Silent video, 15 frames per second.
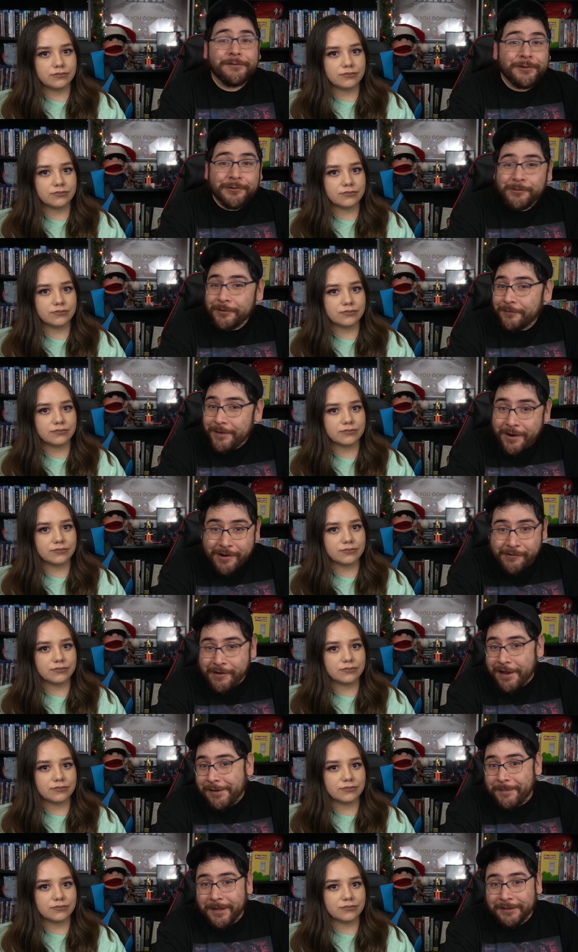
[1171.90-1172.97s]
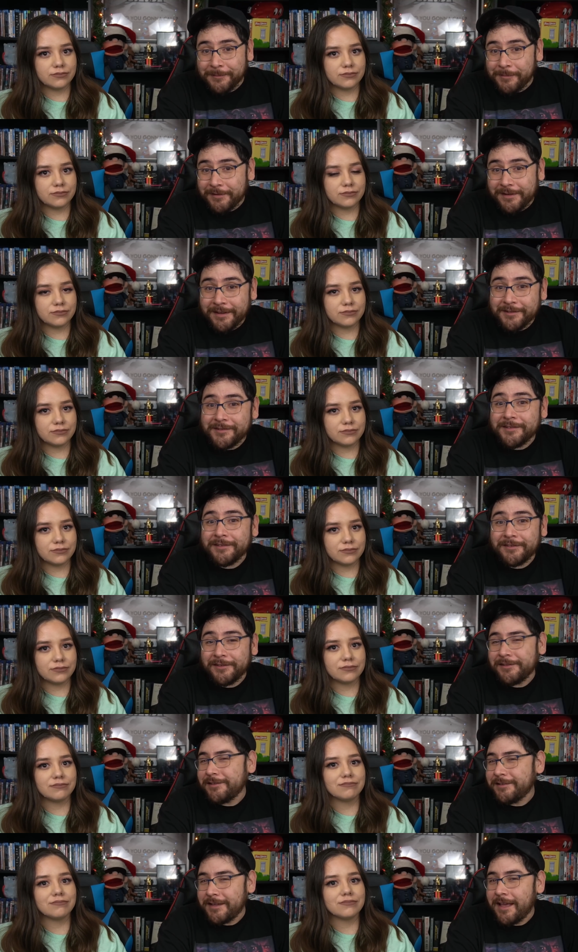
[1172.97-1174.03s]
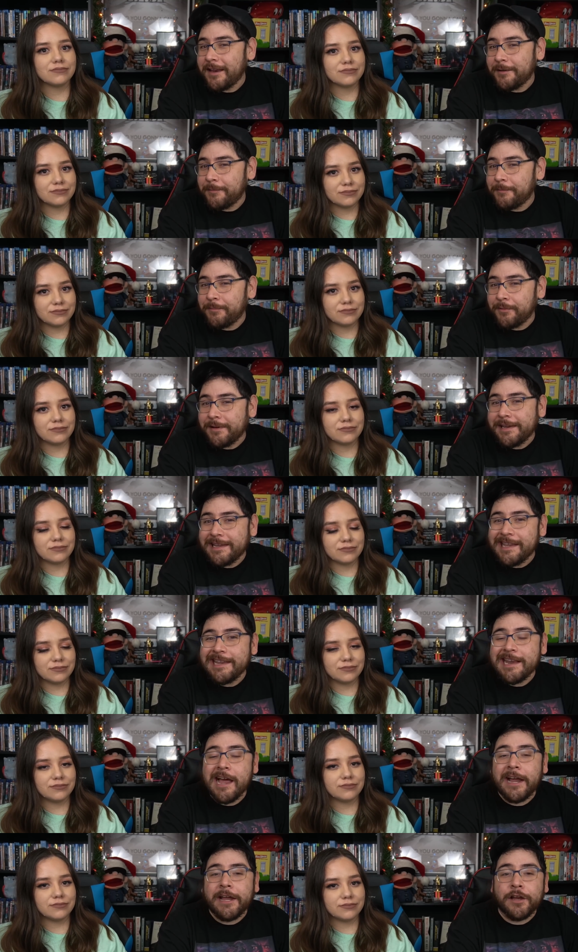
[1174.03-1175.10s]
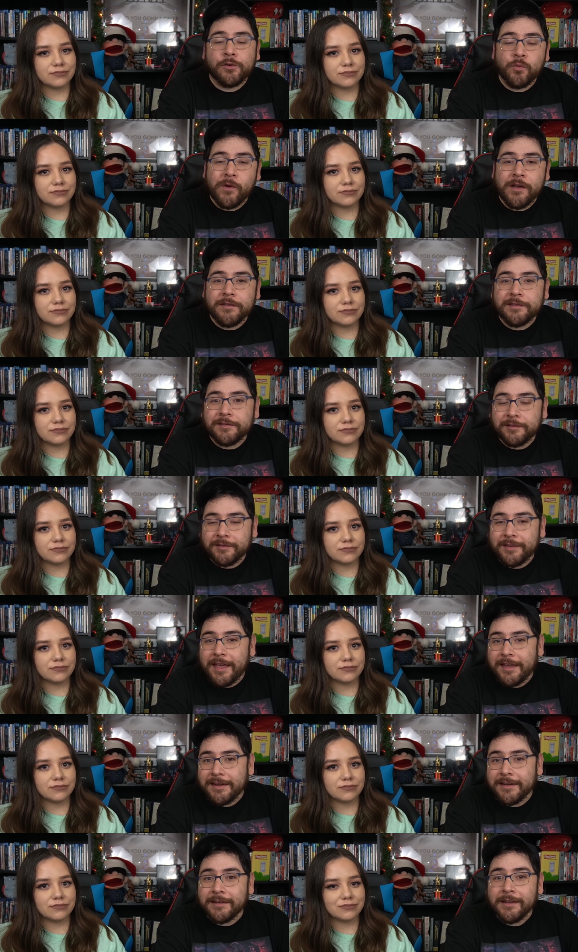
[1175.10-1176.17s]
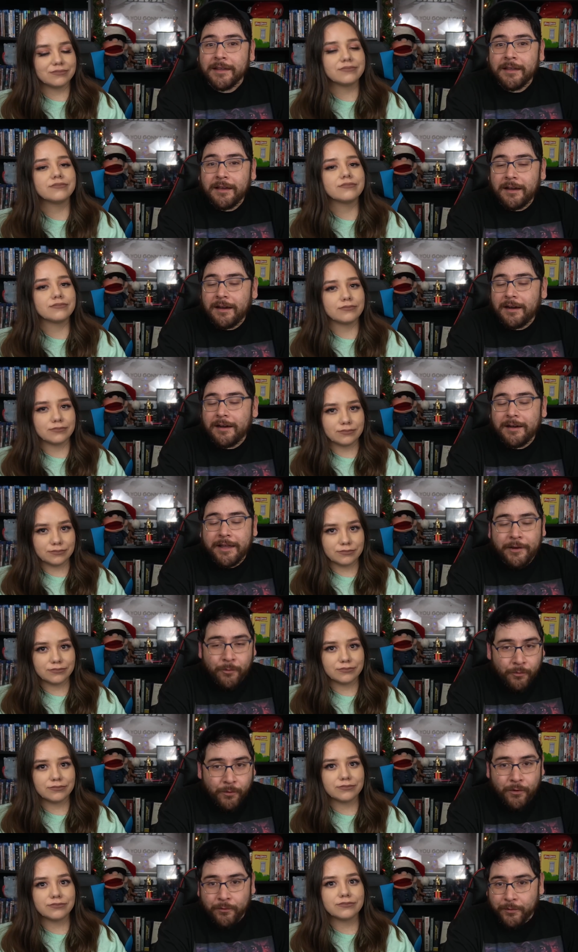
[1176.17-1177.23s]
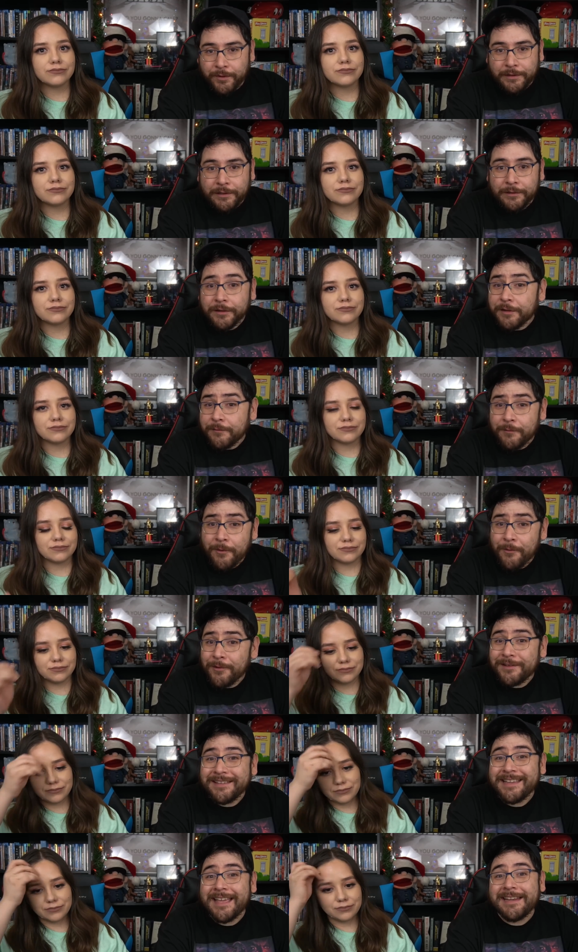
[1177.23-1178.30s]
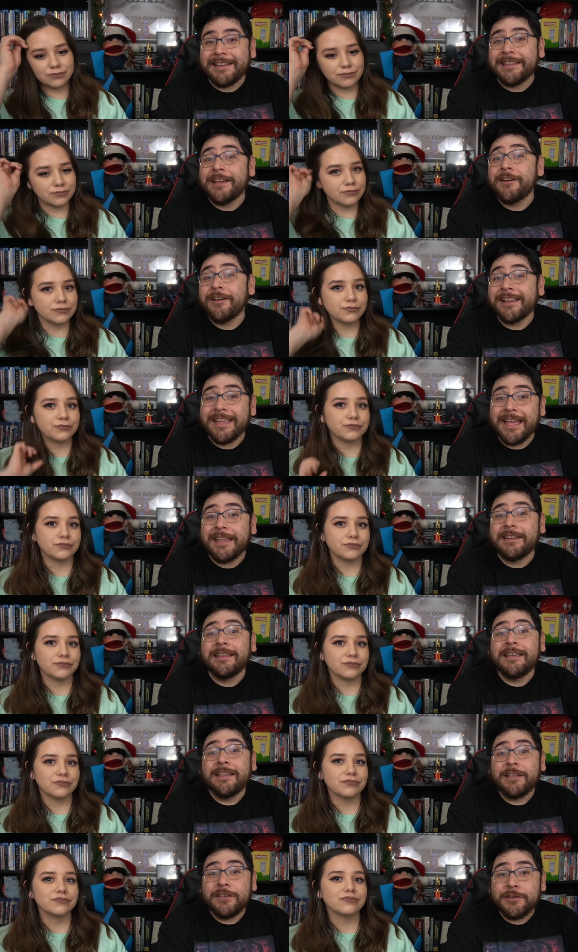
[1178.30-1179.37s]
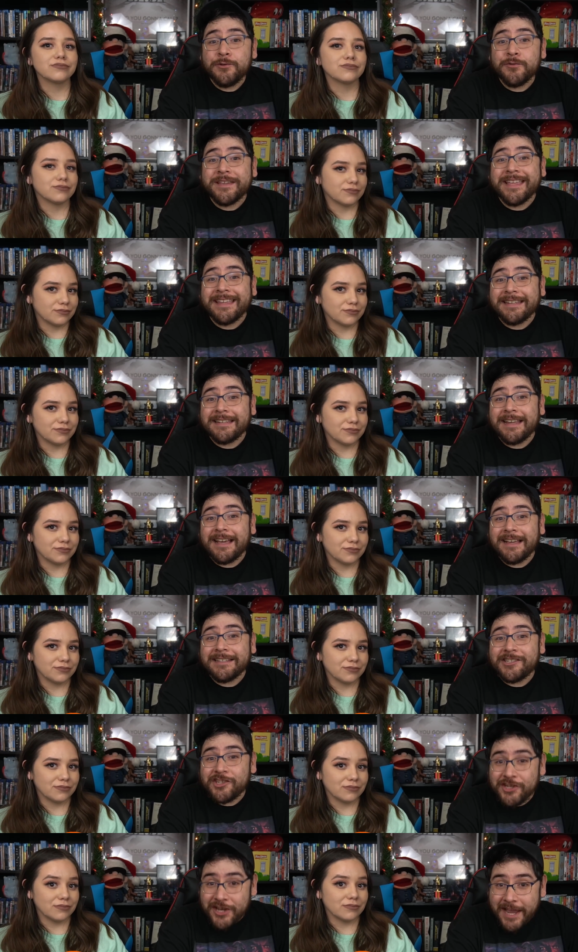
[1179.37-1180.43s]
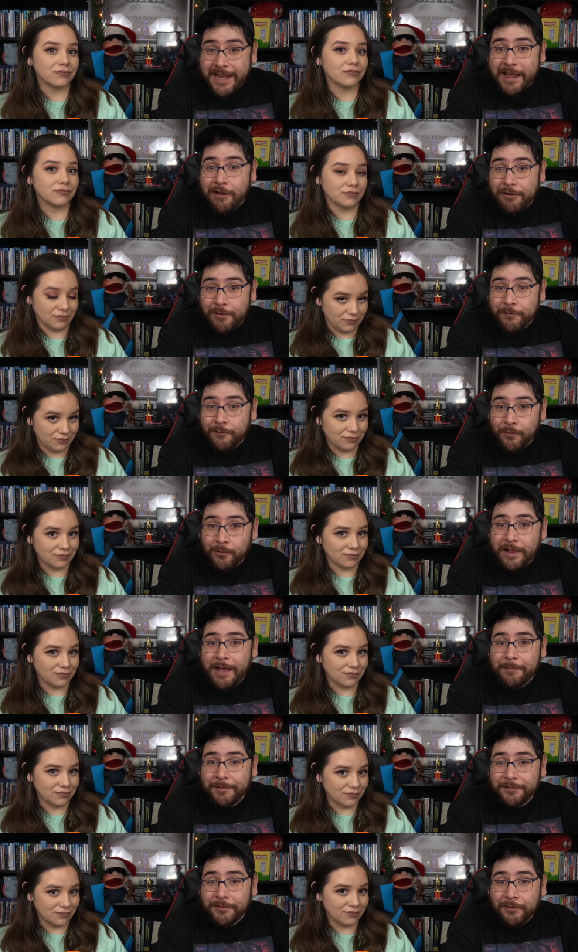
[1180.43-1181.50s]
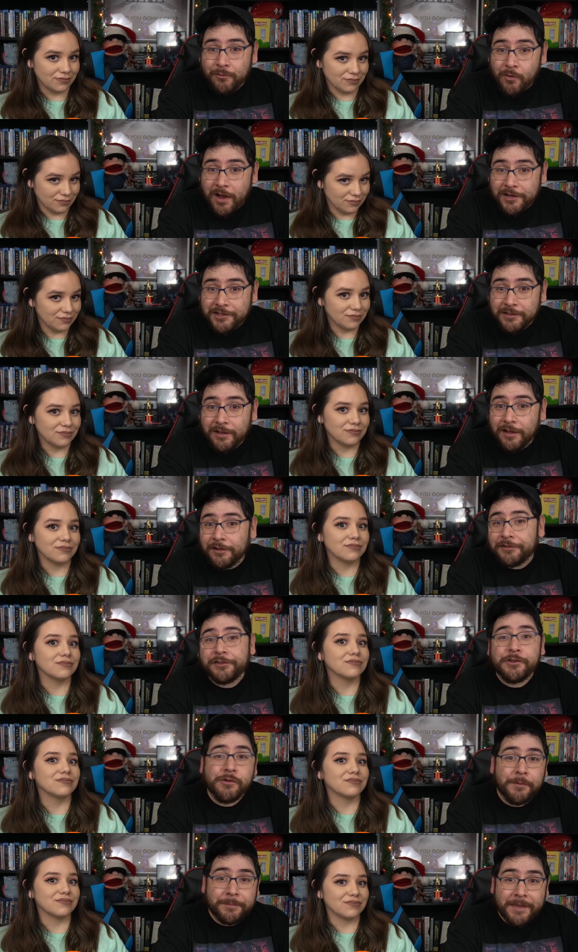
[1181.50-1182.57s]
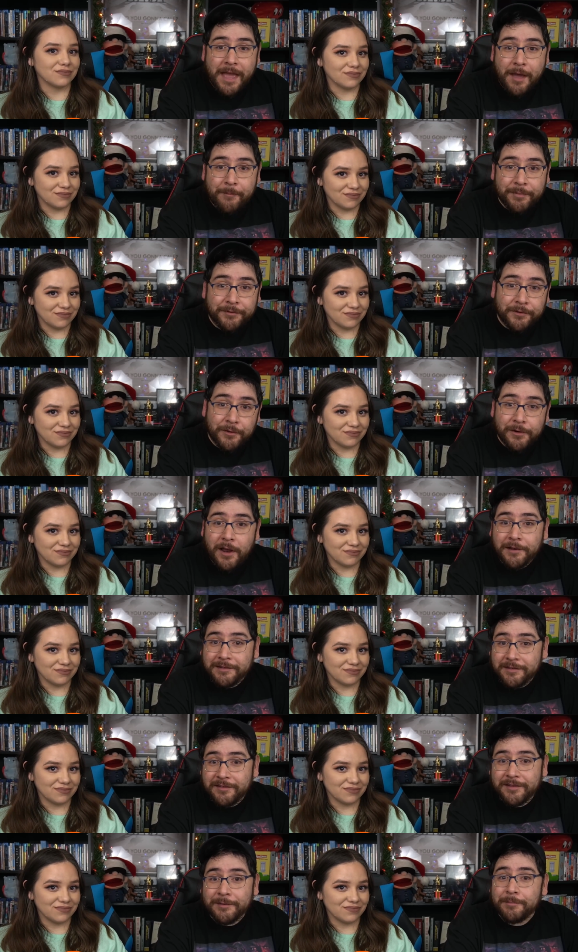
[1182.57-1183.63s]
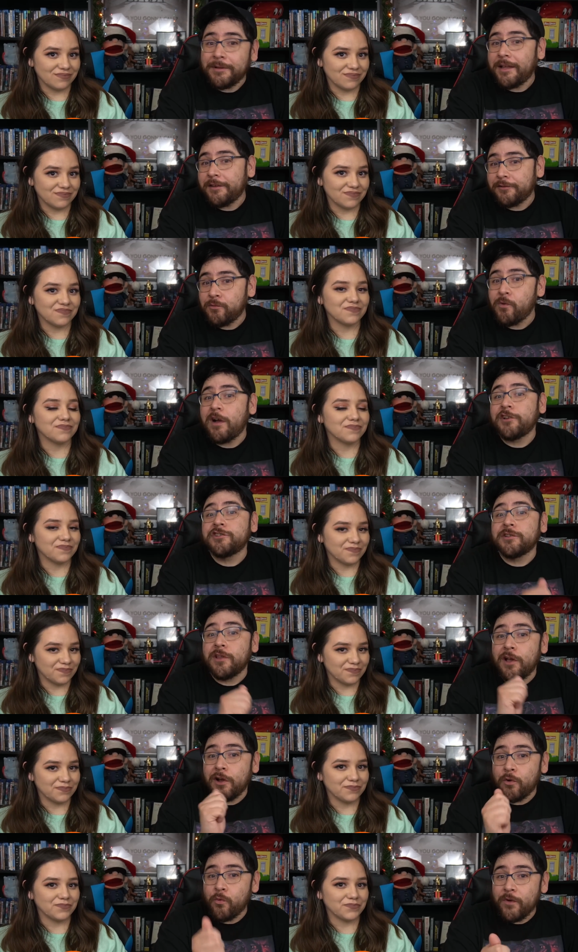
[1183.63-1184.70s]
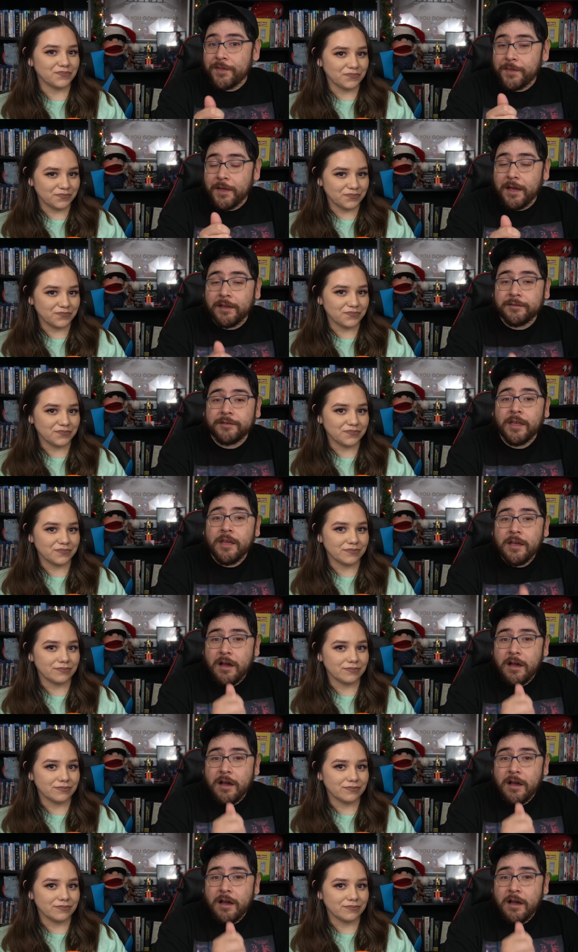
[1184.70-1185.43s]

Speaker 1: of you were very right about the predictions, so you got a pretty keen eye on where this is headed, uh, and we're really looking forward to to getting there. Again, you can check out our full episode watch along, skew up the episode on Disney Plus, watch along with us